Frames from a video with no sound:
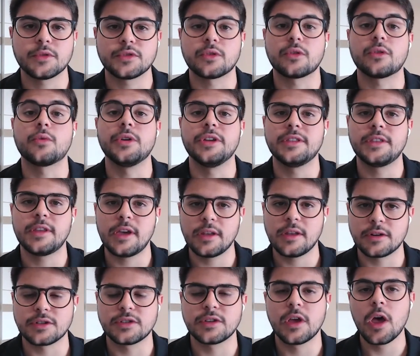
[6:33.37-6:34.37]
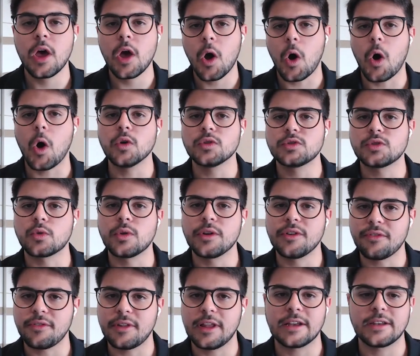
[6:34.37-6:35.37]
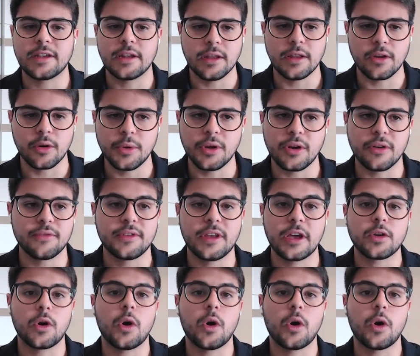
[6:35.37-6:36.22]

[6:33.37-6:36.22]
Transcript: So our retainers also reflect a little bit of that.